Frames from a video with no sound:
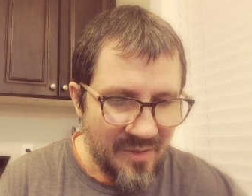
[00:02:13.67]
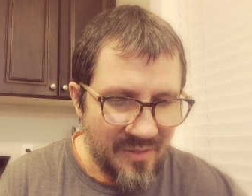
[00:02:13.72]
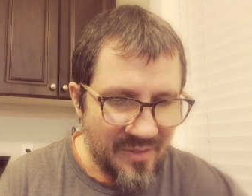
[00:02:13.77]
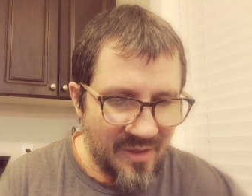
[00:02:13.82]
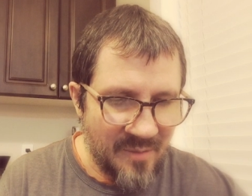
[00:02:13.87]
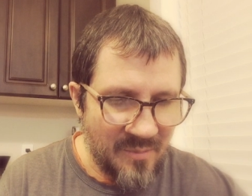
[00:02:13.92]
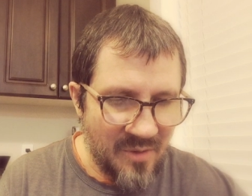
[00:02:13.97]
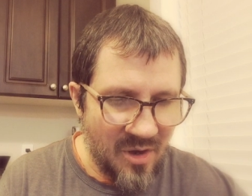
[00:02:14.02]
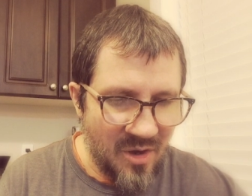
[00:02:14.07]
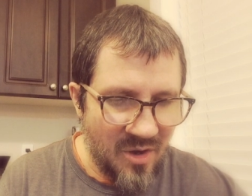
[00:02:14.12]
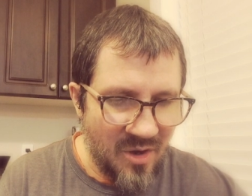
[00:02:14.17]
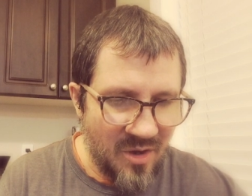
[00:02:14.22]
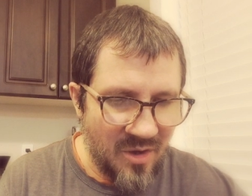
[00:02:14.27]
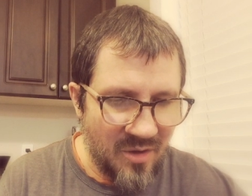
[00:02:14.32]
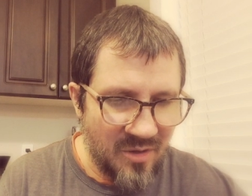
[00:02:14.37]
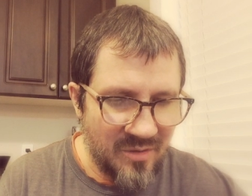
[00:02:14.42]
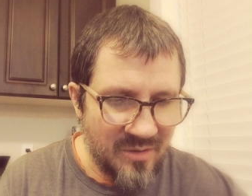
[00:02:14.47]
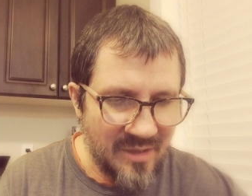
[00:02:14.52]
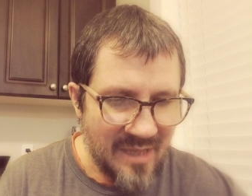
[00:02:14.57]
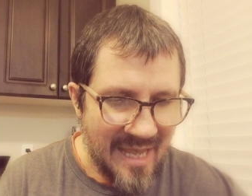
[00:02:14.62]
them
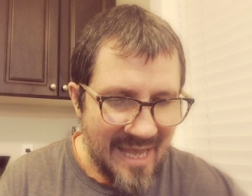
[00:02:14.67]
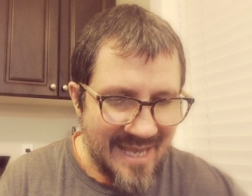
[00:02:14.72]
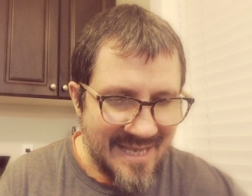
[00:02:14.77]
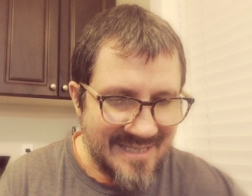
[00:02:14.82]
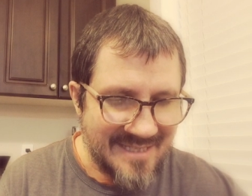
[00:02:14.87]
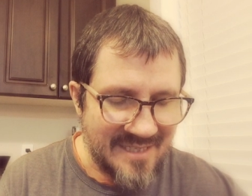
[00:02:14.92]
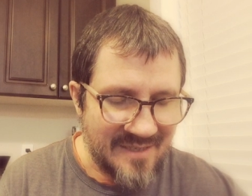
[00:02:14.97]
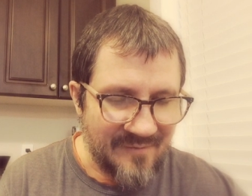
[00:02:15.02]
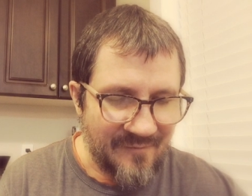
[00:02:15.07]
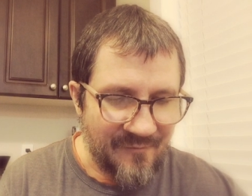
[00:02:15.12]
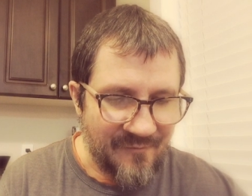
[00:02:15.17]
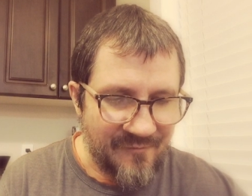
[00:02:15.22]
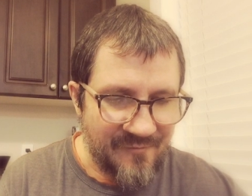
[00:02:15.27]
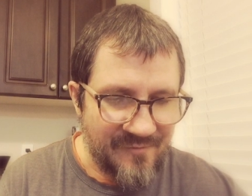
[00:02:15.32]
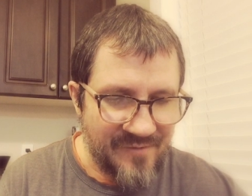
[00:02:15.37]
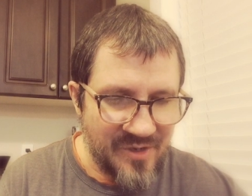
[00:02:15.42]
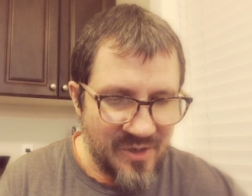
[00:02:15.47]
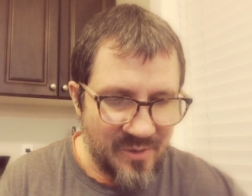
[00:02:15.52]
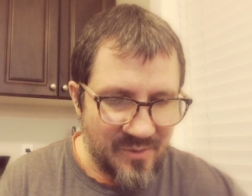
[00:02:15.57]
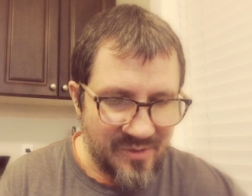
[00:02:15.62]
all as
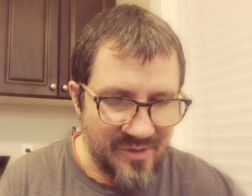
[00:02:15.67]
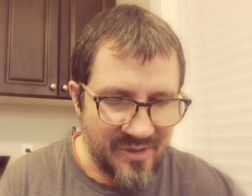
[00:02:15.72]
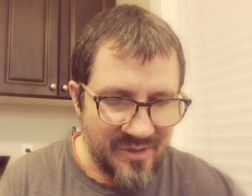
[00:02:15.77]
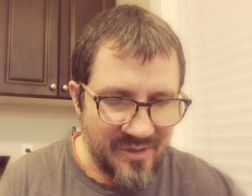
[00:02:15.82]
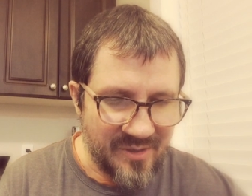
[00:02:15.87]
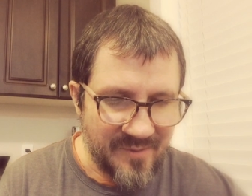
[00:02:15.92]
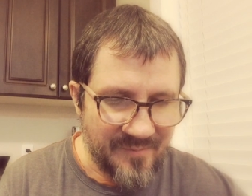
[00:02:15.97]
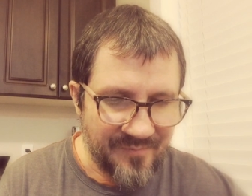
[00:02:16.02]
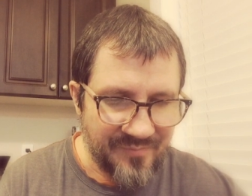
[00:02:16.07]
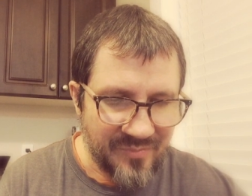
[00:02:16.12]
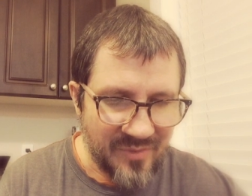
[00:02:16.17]
inferior.